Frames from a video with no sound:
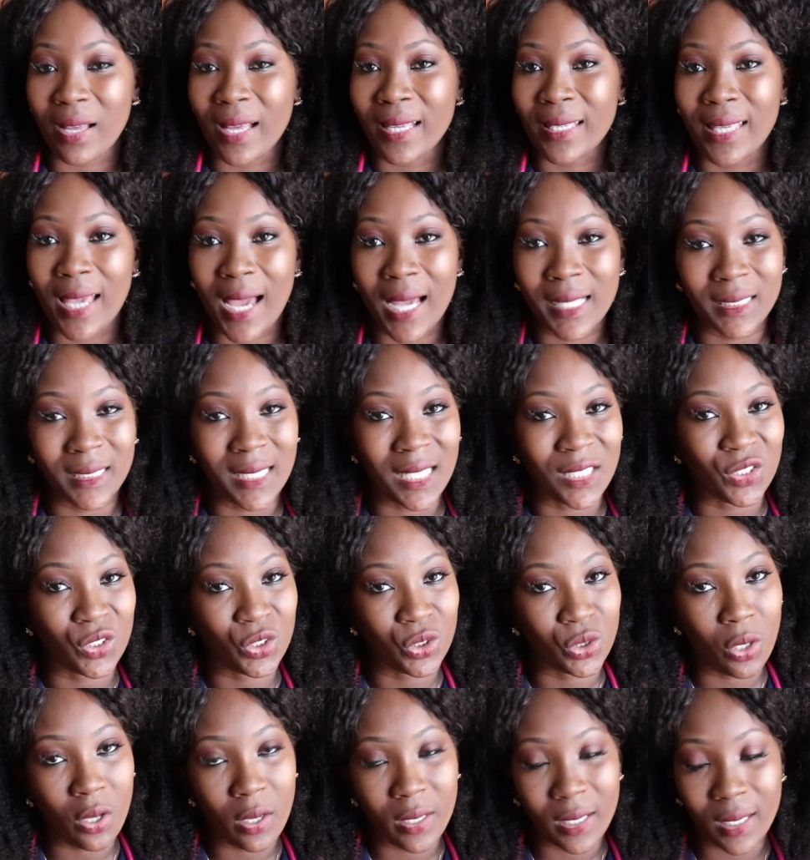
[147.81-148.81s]
I got in, I
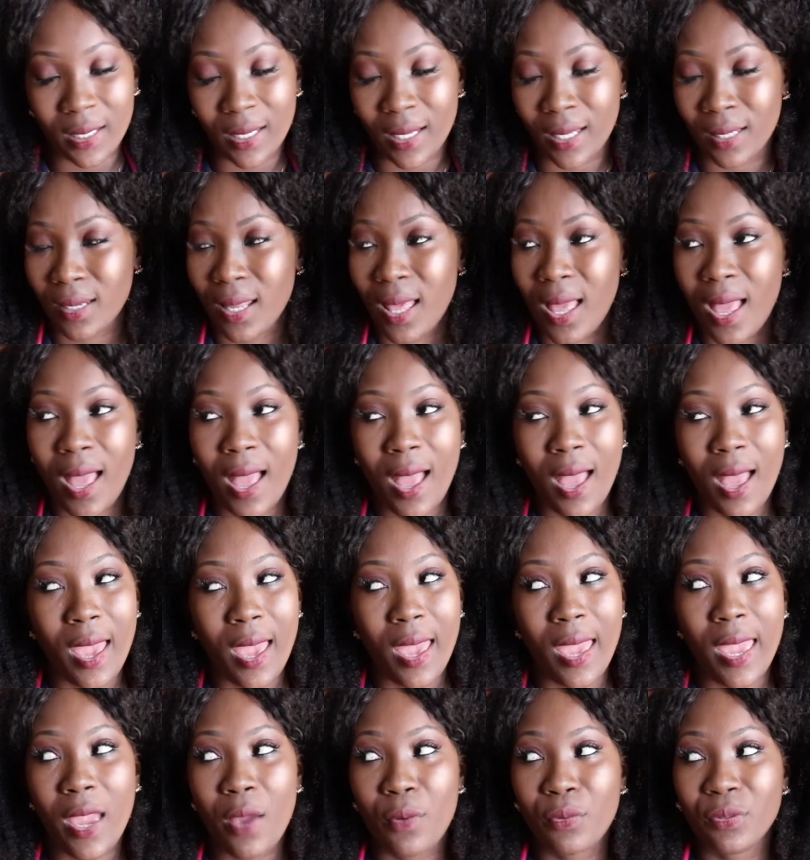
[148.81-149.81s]
started, and
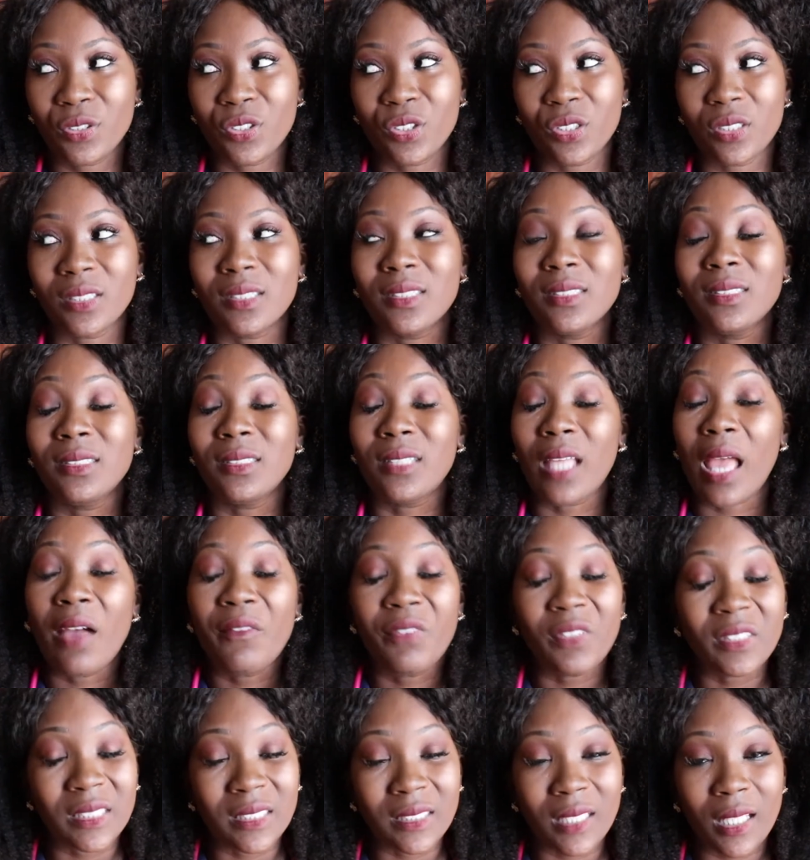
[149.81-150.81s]
it was just
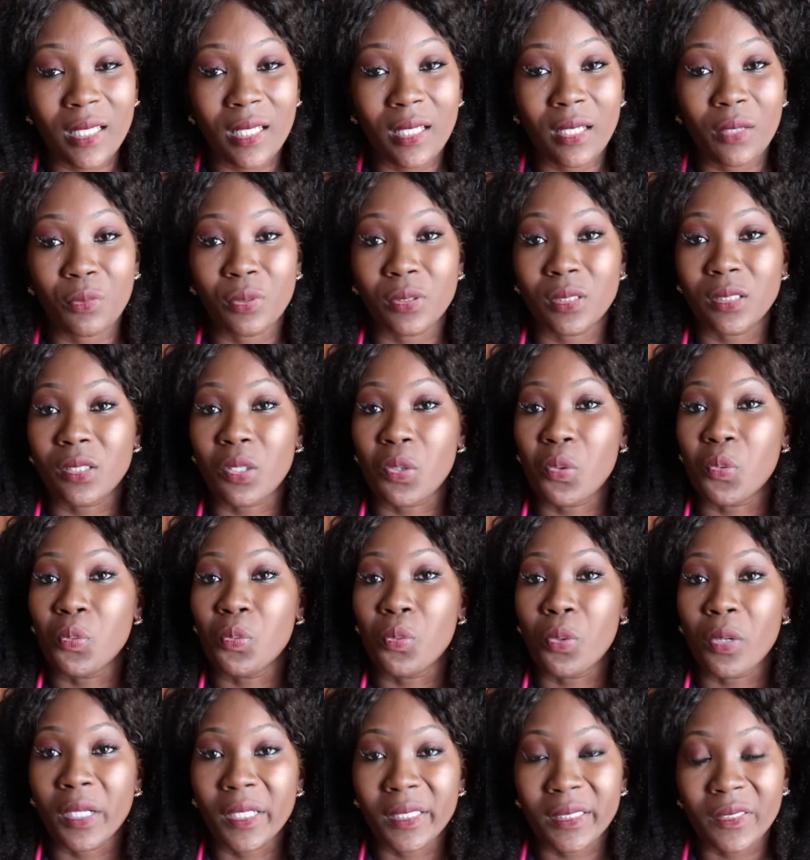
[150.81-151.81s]
devastated. It was the
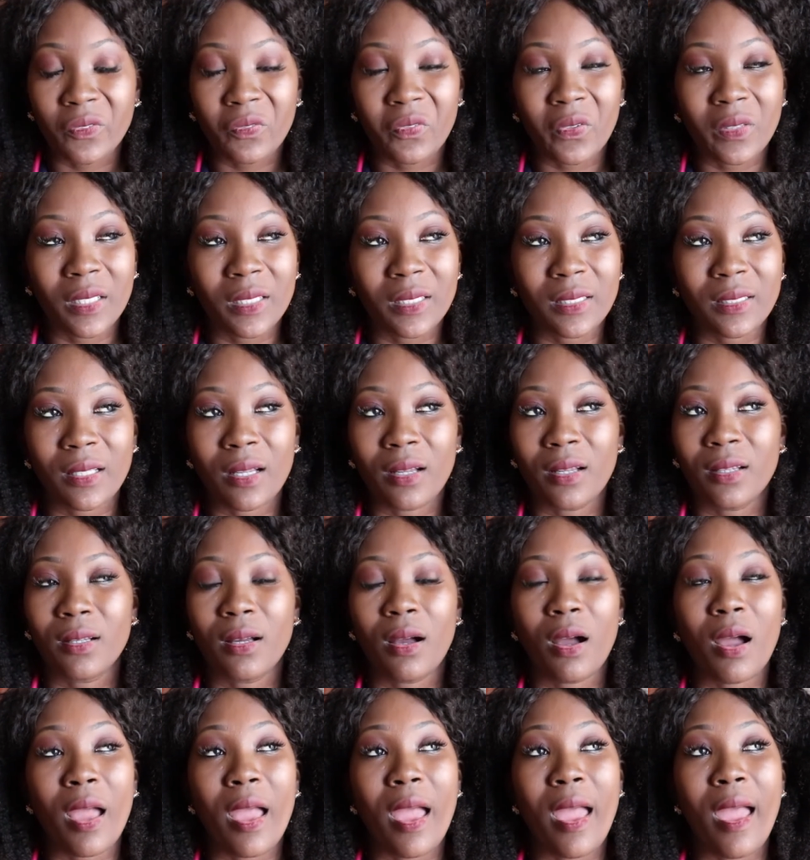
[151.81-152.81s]
worst feeling
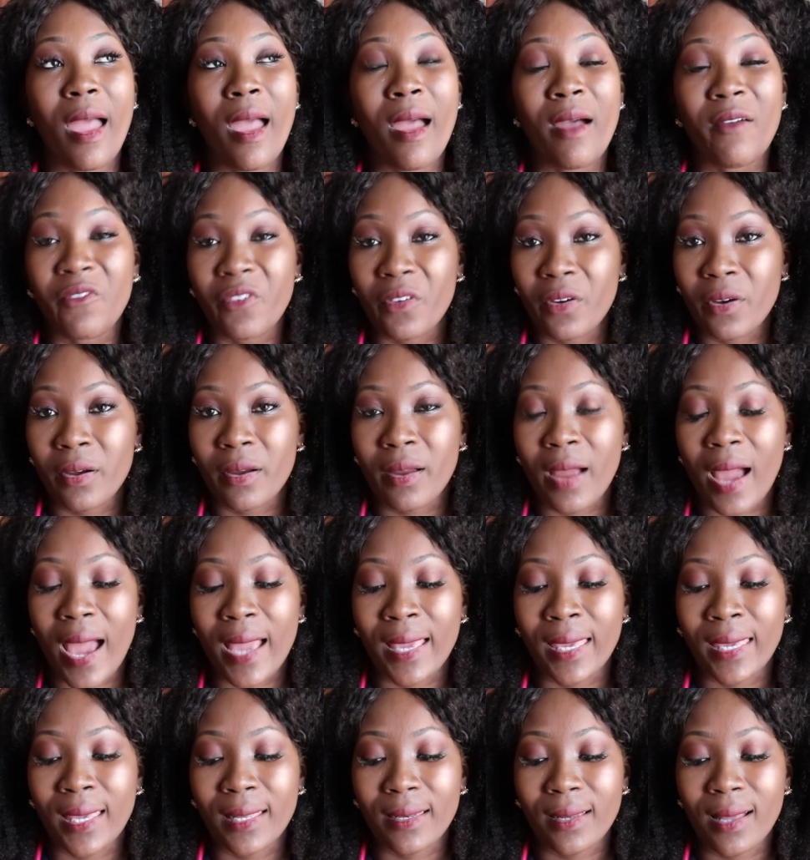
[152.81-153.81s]
ever.
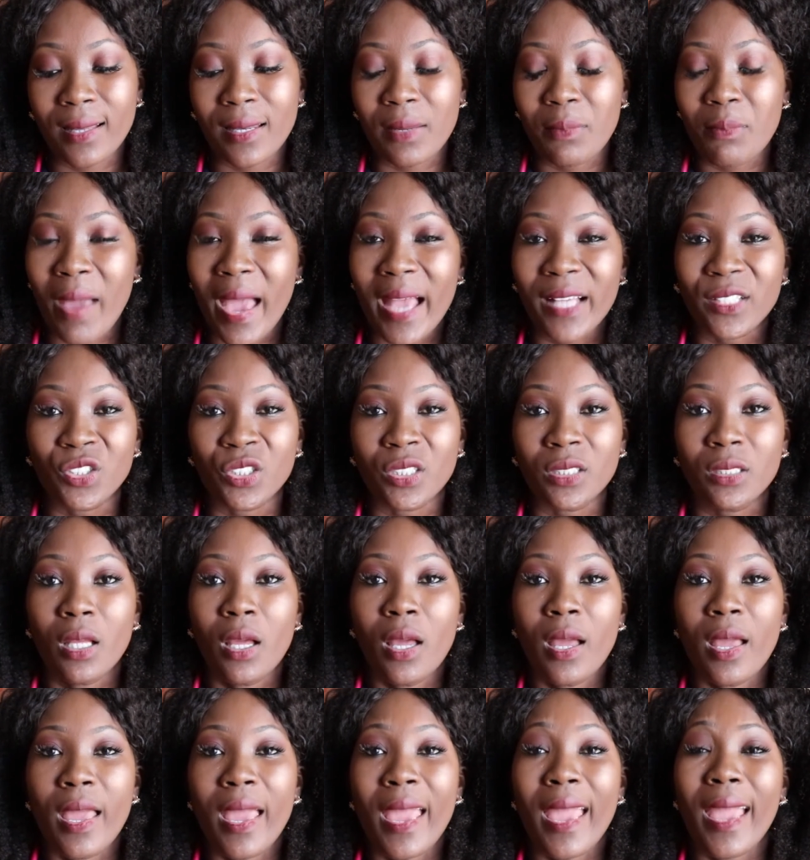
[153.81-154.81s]
I cannot
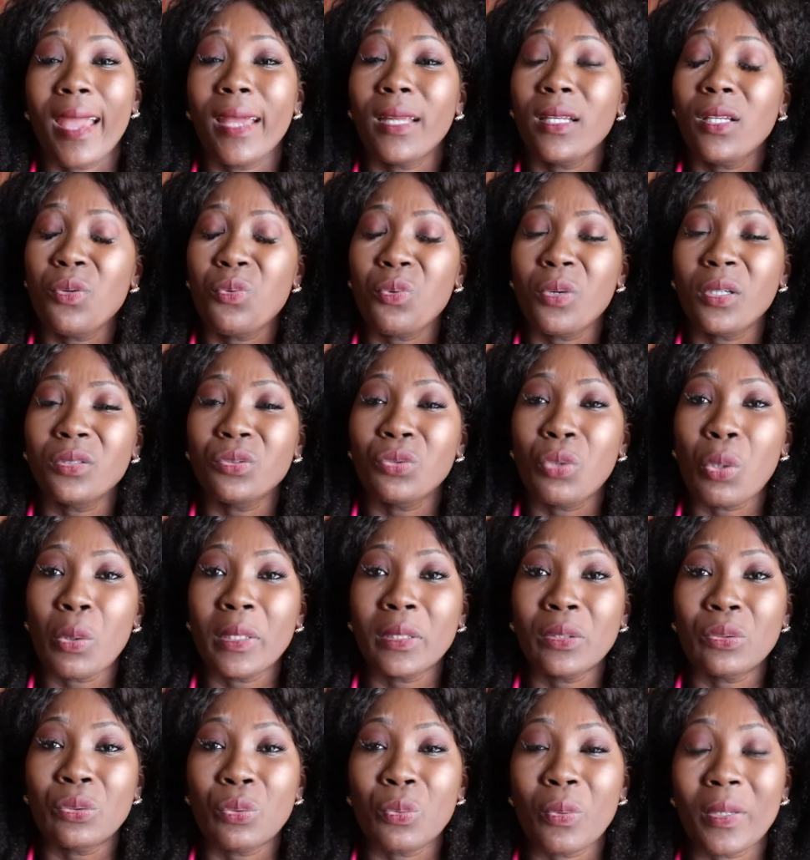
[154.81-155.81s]
imagine anyone
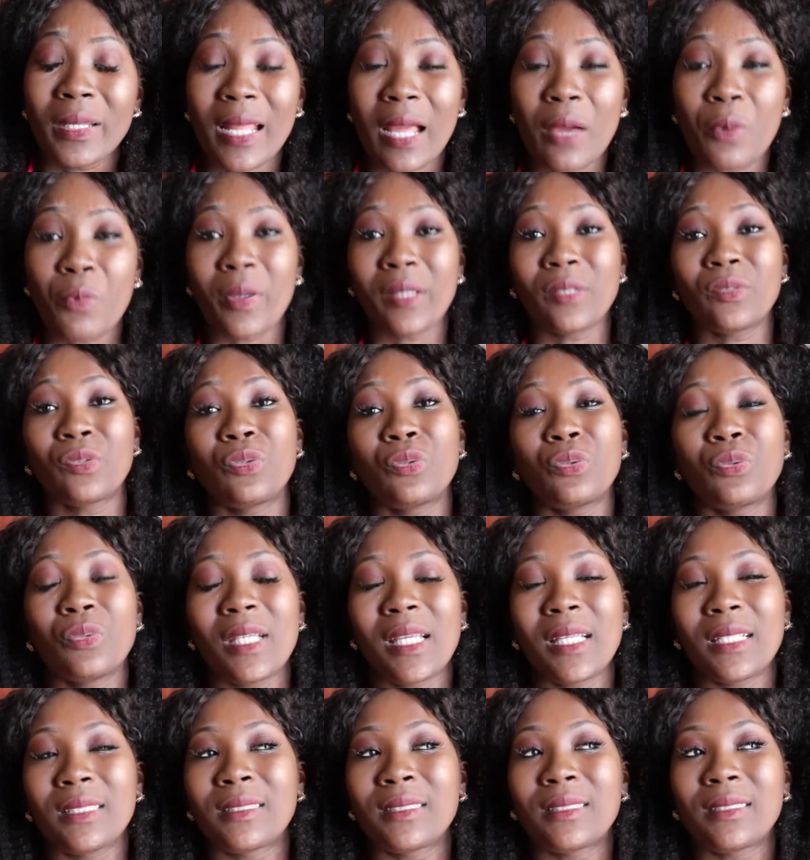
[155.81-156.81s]
going through what I went through.
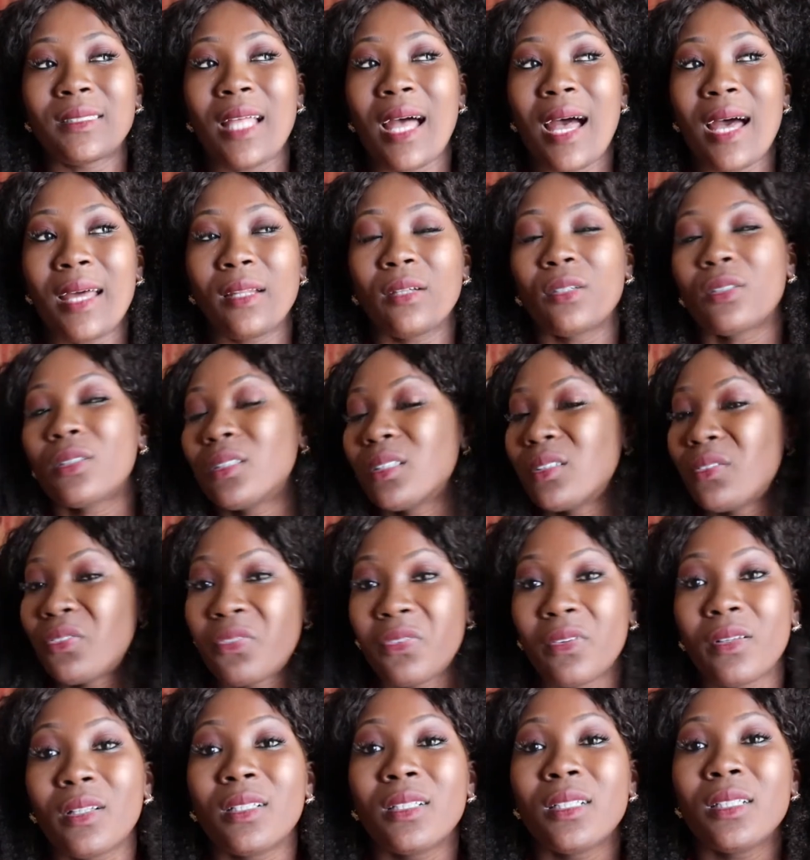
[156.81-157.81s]
It's not a good
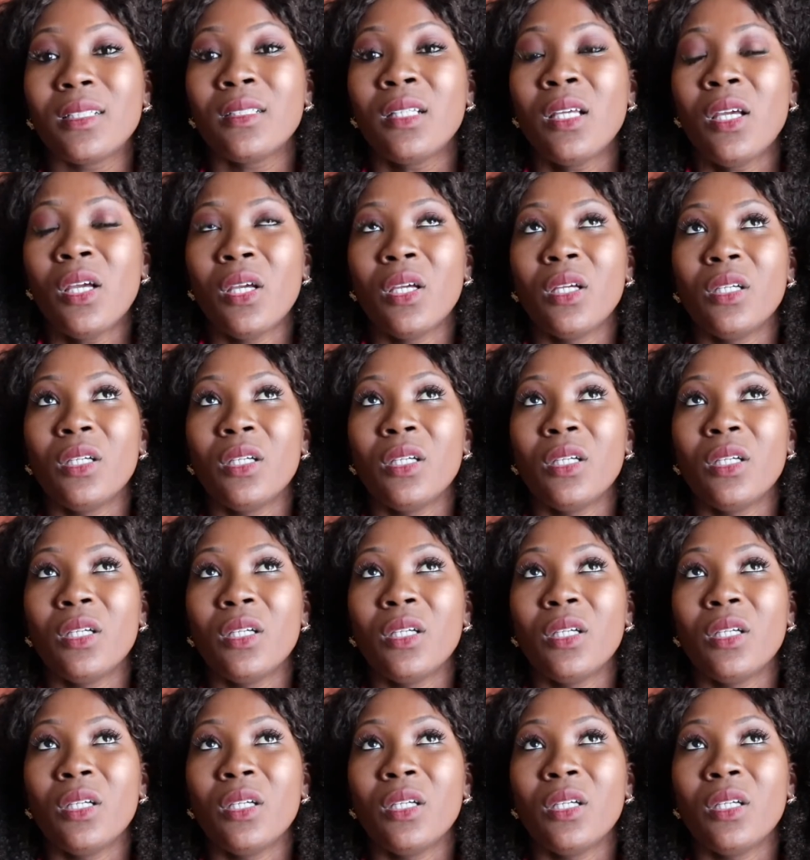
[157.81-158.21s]
feeling.